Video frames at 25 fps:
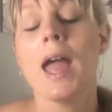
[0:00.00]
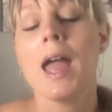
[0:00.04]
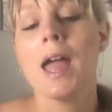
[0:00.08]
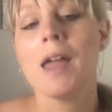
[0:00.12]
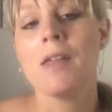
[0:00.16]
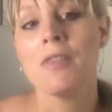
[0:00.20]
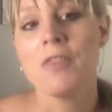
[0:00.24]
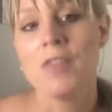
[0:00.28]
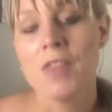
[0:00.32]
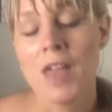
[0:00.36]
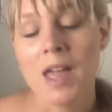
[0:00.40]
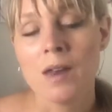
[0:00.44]

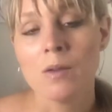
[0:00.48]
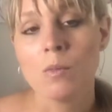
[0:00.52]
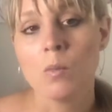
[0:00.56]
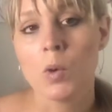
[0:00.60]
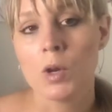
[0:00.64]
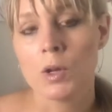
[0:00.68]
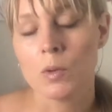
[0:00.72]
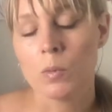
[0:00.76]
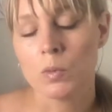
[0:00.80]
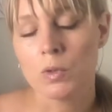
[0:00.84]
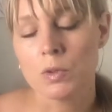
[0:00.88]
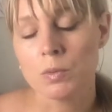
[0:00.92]
And then
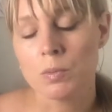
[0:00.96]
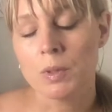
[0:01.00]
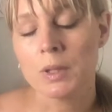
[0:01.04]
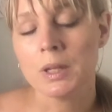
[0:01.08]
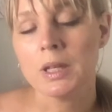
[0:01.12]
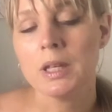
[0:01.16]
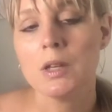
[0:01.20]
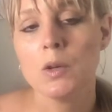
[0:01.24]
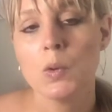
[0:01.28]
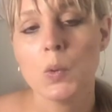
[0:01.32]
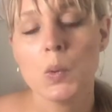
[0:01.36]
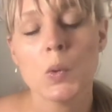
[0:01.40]
what was
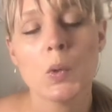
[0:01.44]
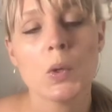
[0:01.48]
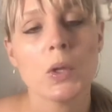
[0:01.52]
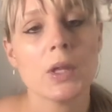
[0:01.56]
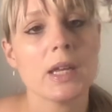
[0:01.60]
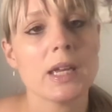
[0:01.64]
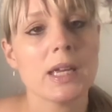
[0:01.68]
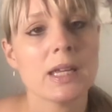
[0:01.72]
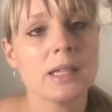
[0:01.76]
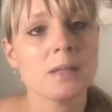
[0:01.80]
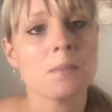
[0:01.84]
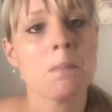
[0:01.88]
really cool
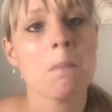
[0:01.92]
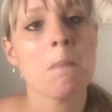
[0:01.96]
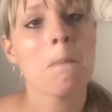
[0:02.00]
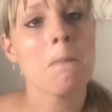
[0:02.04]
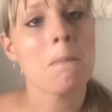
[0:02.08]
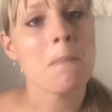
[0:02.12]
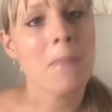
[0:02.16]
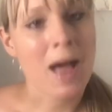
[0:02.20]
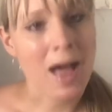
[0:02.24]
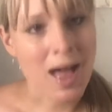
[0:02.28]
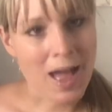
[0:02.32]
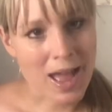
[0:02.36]
is
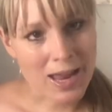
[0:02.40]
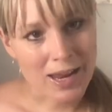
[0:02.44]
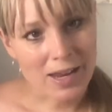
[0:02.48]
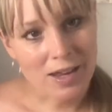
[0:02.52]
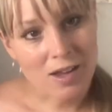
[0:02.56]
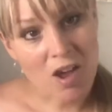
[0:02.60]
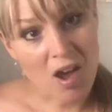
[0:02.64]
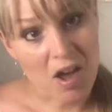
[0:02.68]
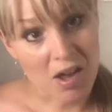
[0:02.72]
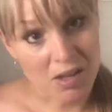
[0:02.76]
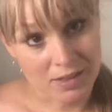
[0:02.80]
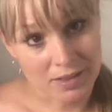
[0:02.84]
my
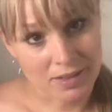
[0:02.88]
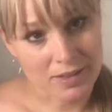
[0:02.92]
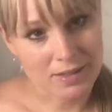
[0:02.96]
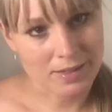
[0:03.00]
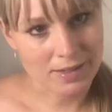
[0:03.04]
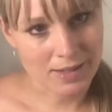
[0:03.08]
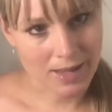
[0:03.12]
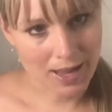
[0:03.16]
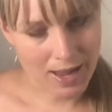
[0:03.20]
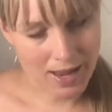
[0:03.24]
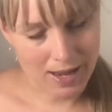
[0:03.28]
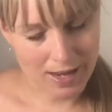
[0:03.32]
cousin
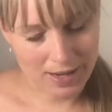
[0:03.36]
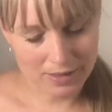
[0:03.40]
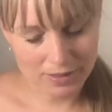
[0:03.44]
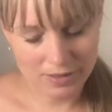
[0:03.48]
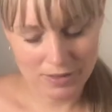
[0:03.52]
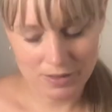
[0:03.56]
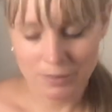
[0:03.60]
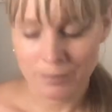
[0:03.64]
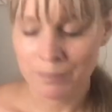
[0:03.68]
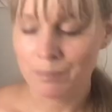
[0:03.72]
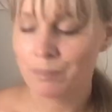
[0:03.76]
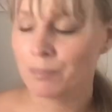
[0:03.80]
Kate